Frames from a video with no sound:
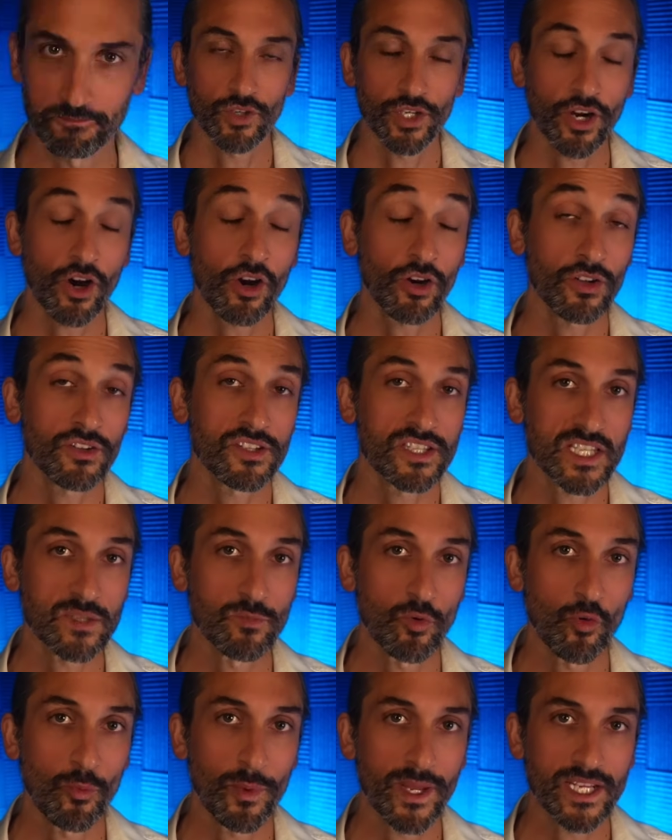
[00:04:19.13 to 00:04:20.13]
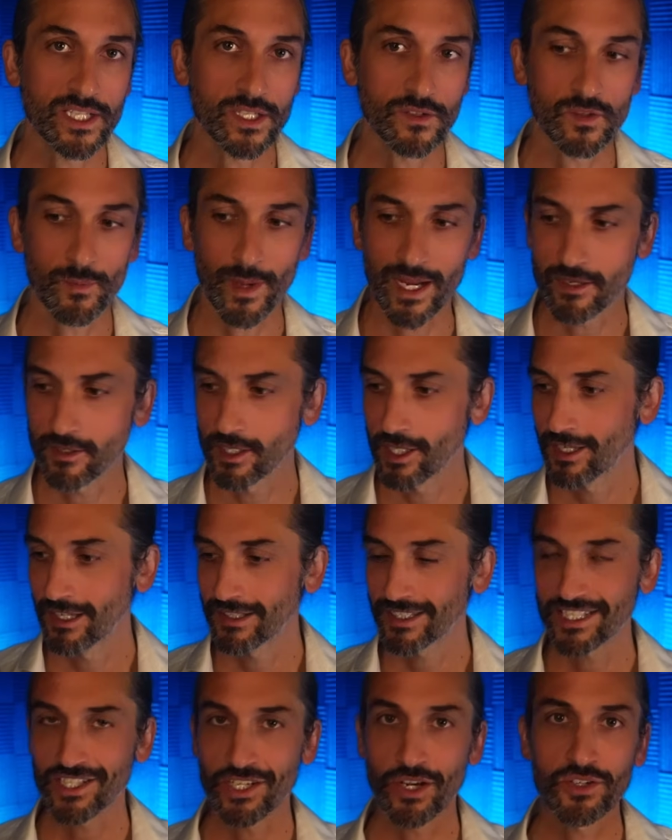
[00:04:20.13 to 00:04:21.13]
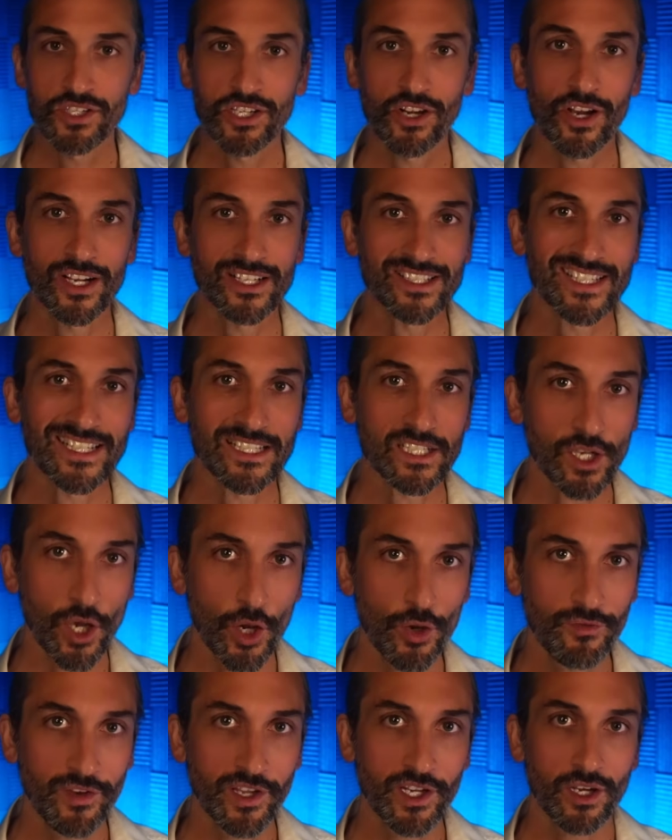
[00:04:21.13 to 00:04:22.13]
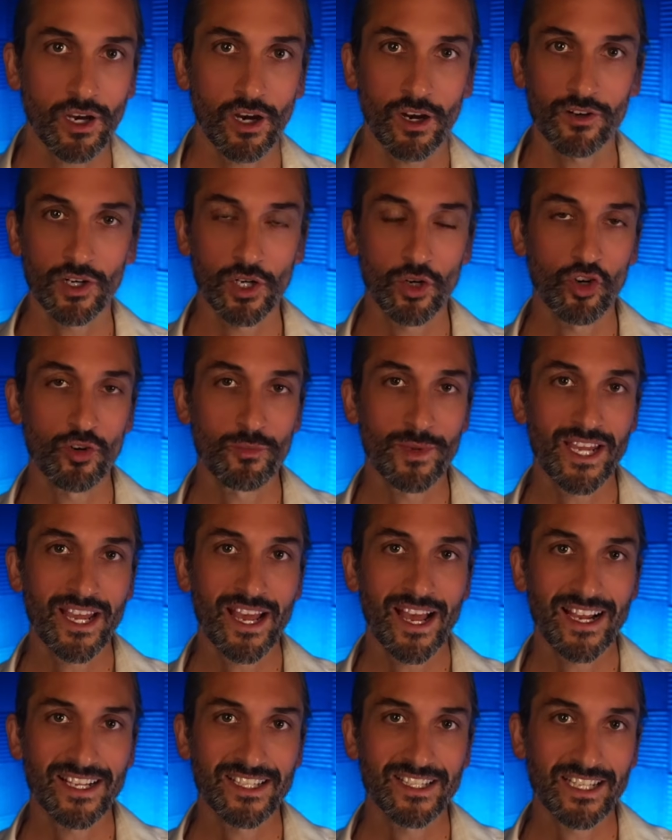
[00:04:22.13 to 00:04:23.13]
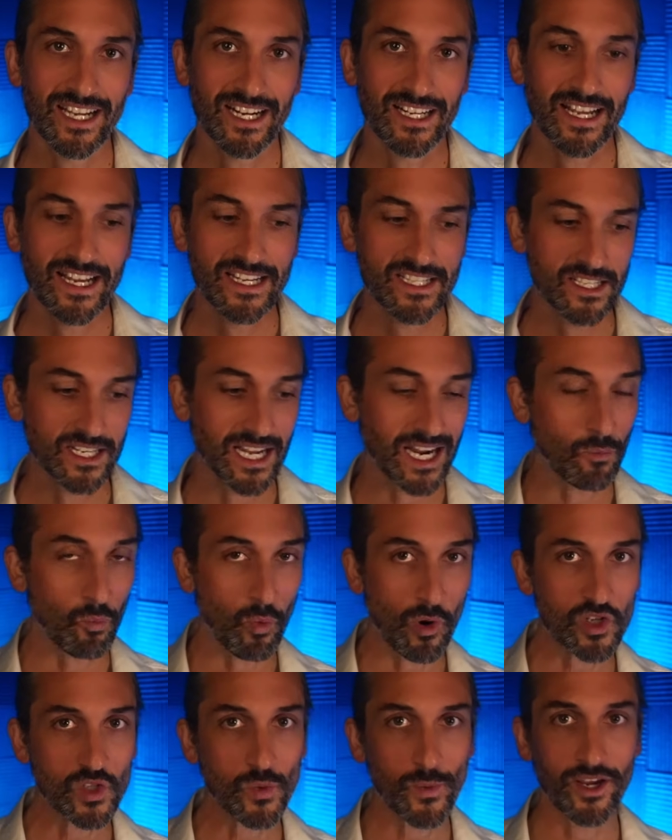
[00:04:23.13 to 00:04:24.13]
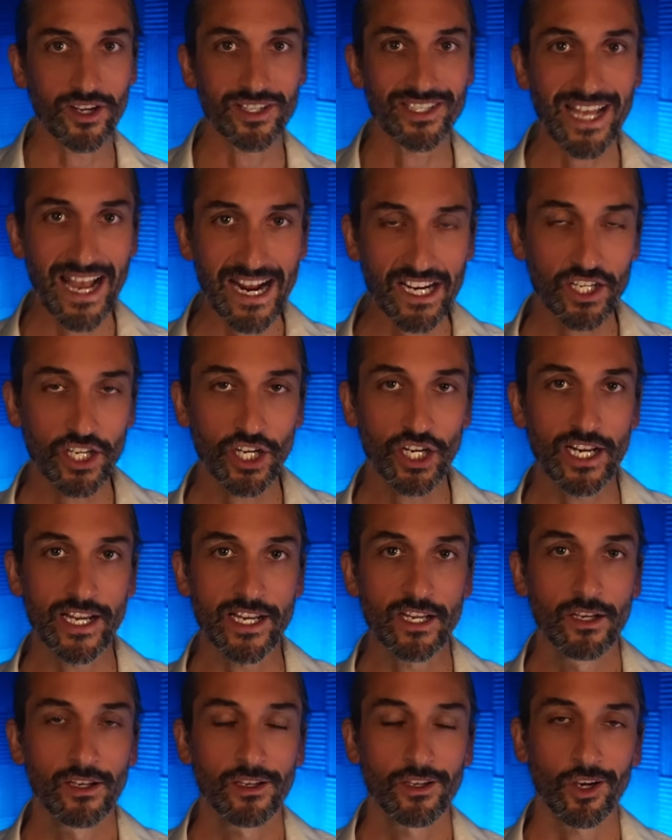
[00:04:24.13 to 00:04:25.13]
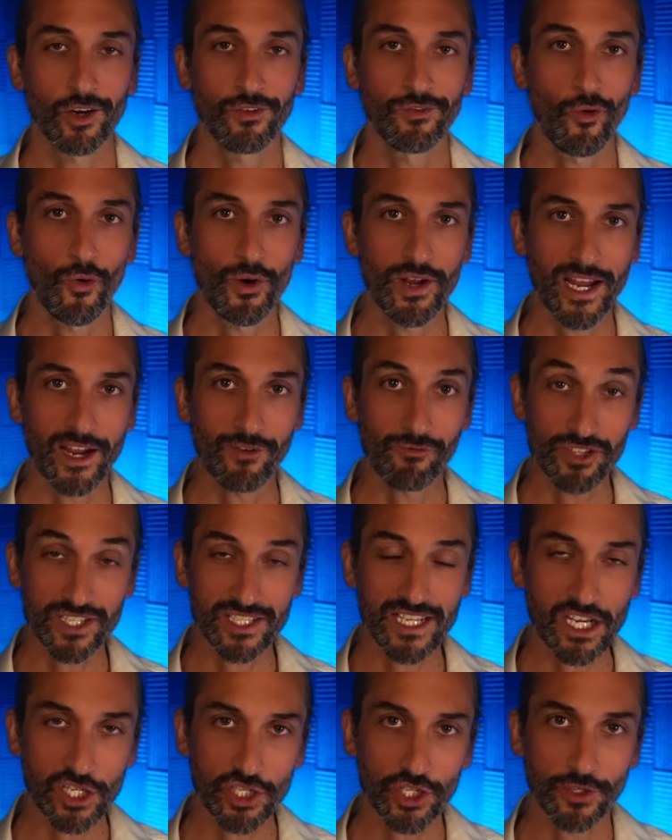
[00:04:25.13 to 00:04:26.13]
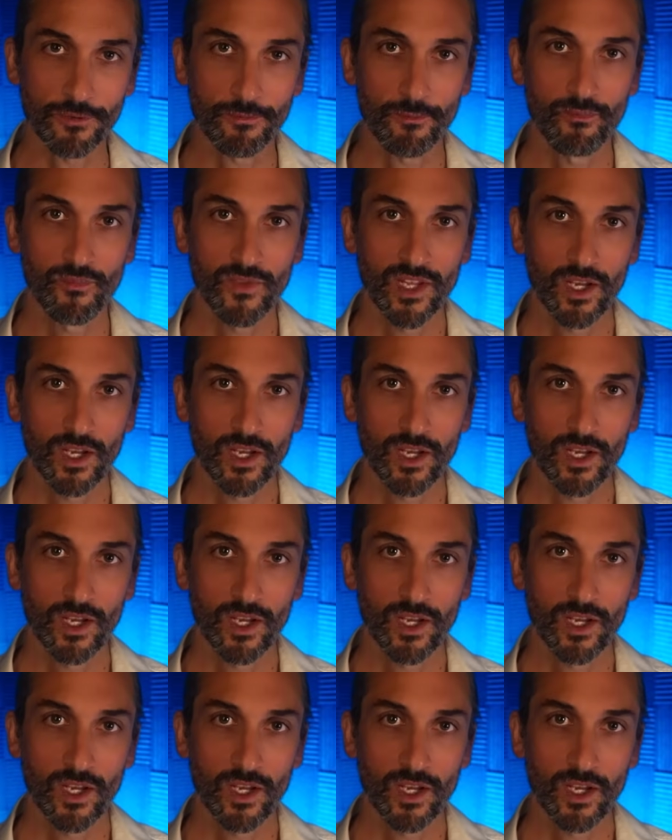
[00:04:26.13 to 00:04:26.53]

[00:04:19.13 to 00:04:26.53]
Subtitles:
Regardless of this small piece of spin, there's no denying that since COVID, our economy has stagnated. And whilst we are technically avoiding recession,